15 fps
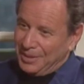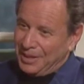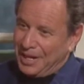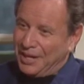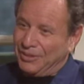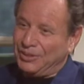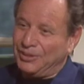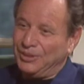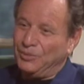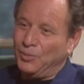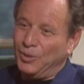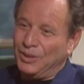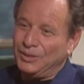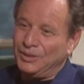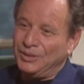Harrison
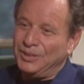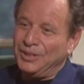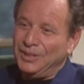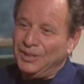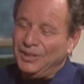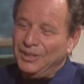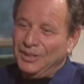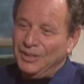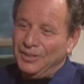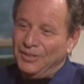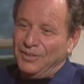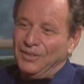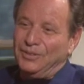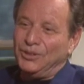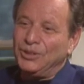was
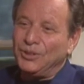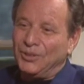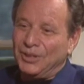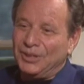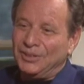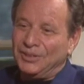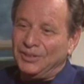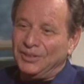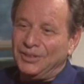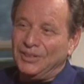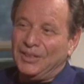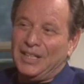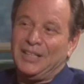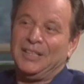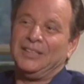the choice,
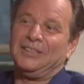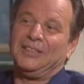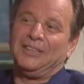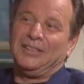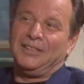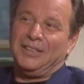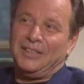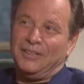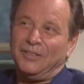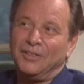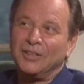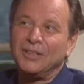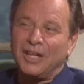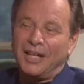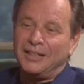and it, it
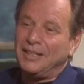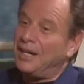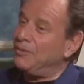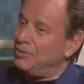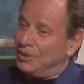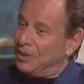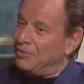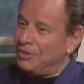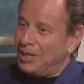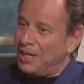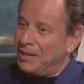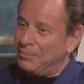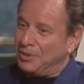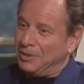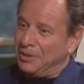looked like that would never
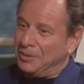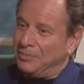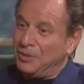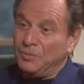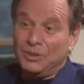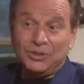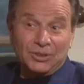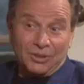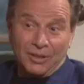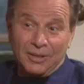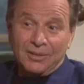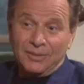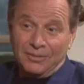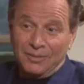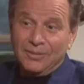happen. I mean, we
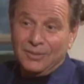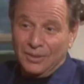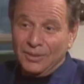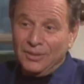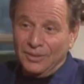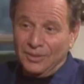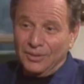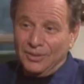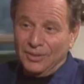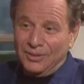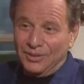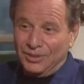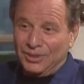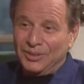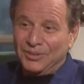started
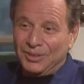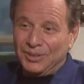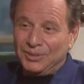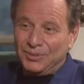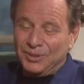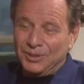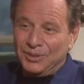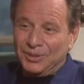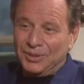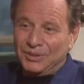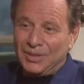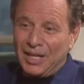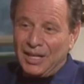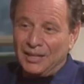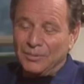the series with uh,
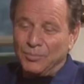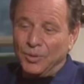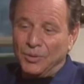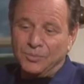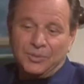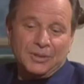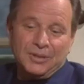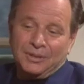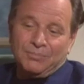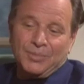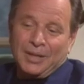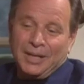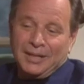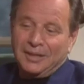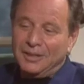Alec Baldwin, and
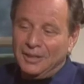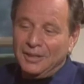by